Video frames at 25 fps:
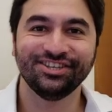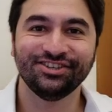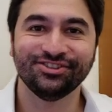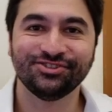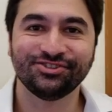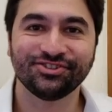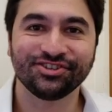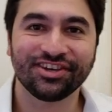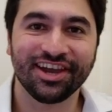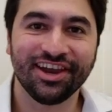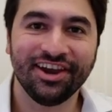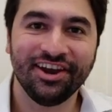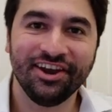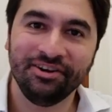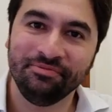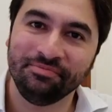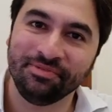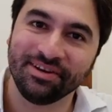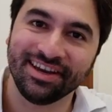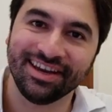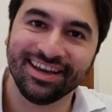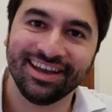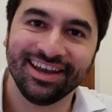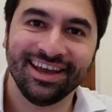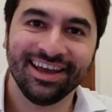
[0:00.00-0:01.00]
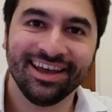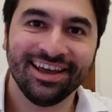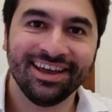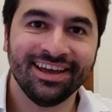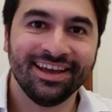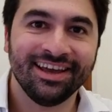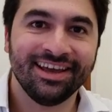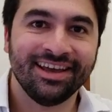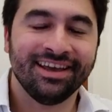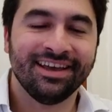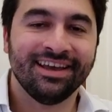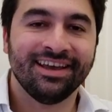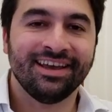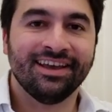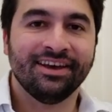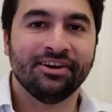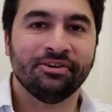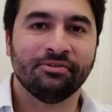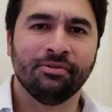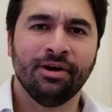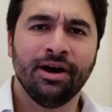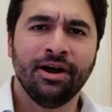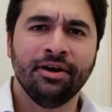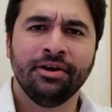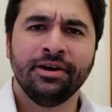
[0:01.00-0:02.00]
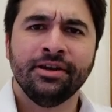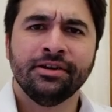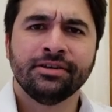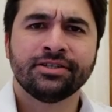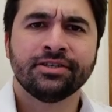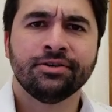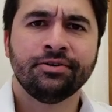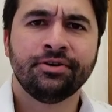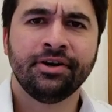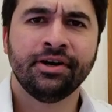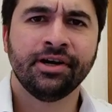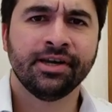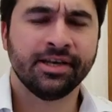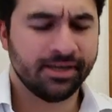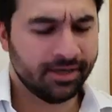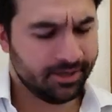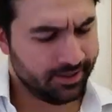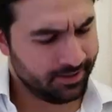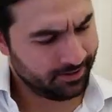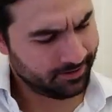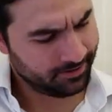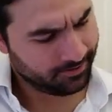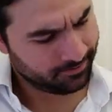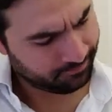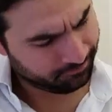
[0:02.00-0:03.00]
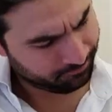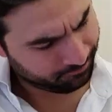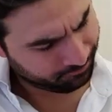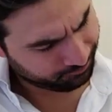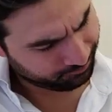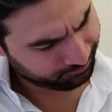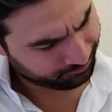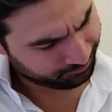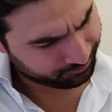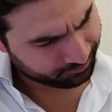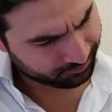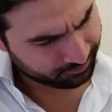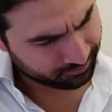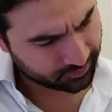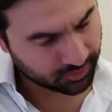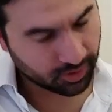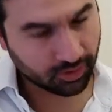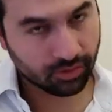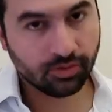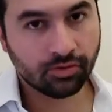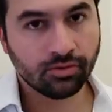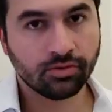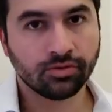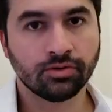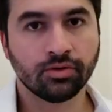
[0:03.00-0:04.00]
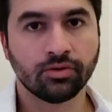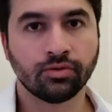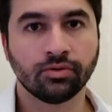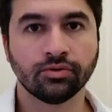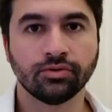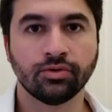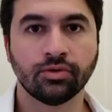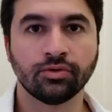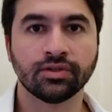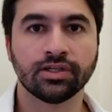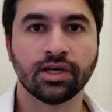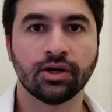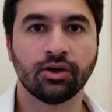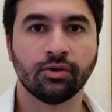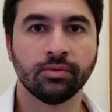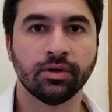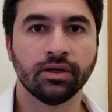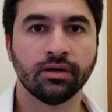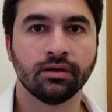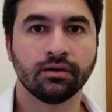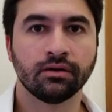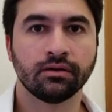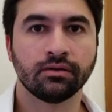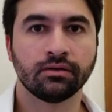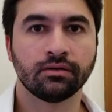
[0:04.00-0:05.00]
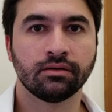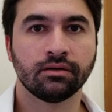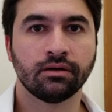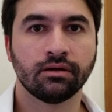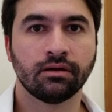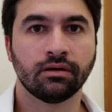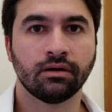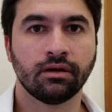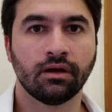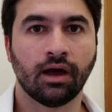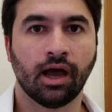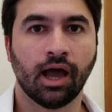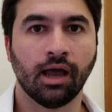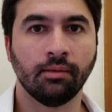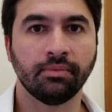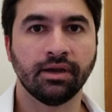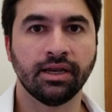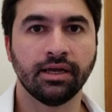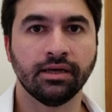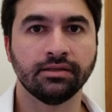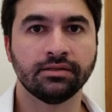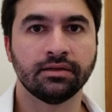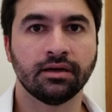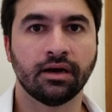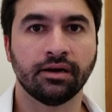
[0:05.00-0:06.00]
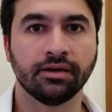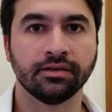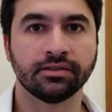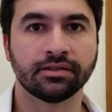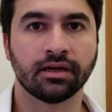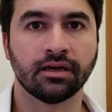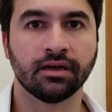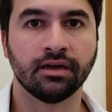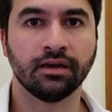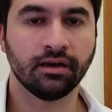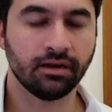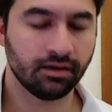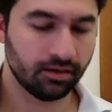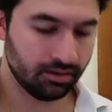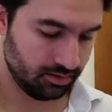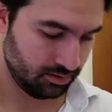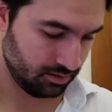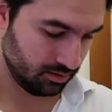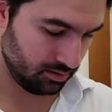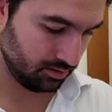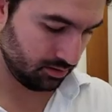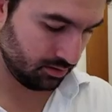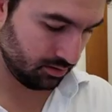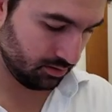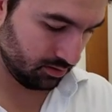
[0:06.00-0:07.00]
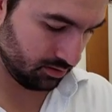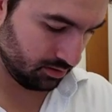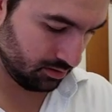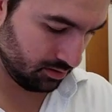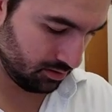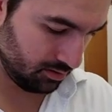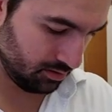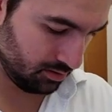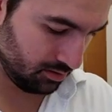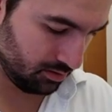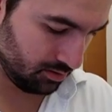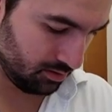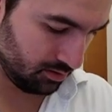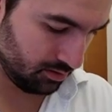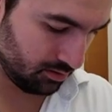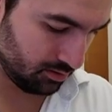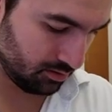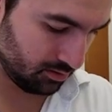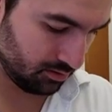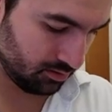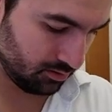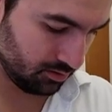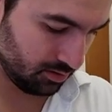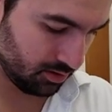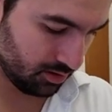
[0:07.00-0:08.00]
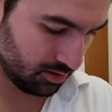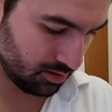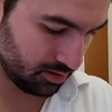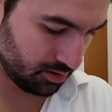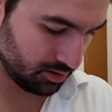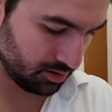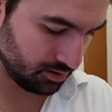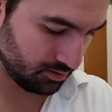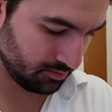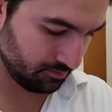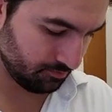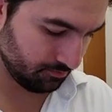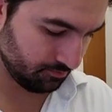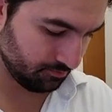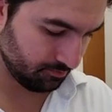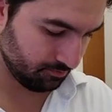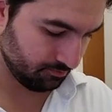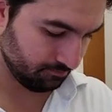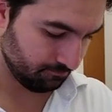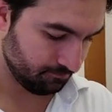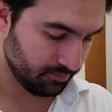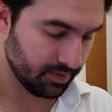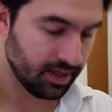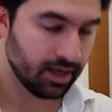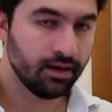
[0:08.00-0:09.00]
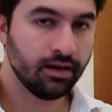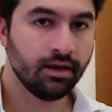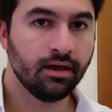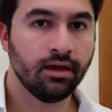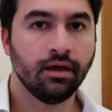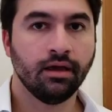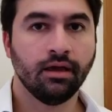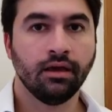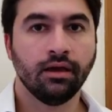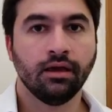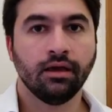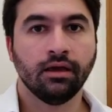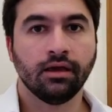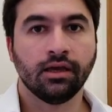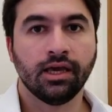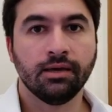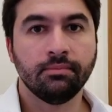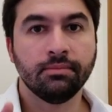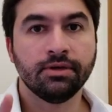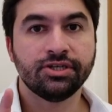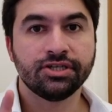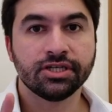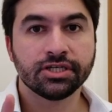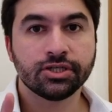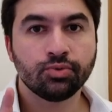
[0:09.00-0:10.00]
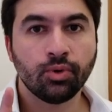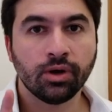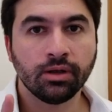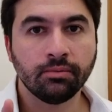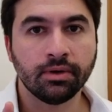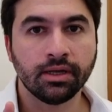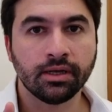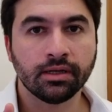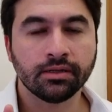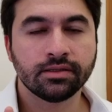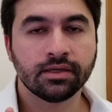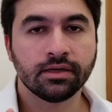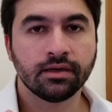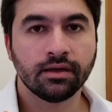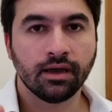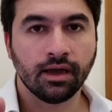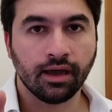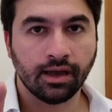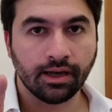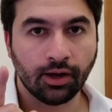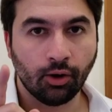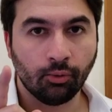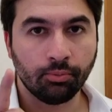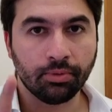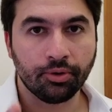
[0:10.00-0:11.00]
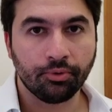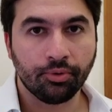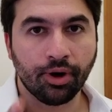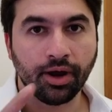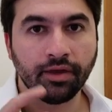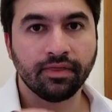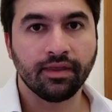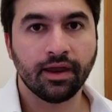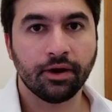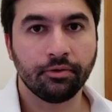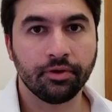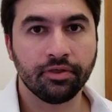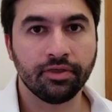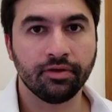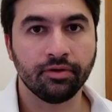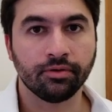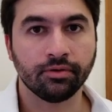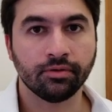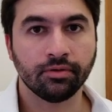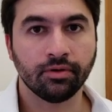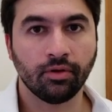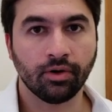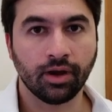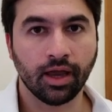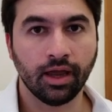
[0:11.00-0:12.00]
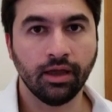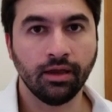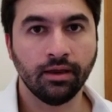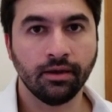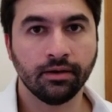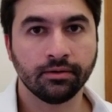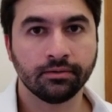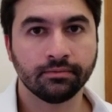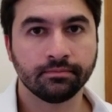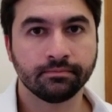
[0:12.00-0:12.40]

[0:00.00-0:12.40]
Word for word: you scared me. Why are you here so early? Oh, oh, don't tell me. I'm late, aren't I? Oh gosh. Give me just one minute and I'll be right there with you, okay?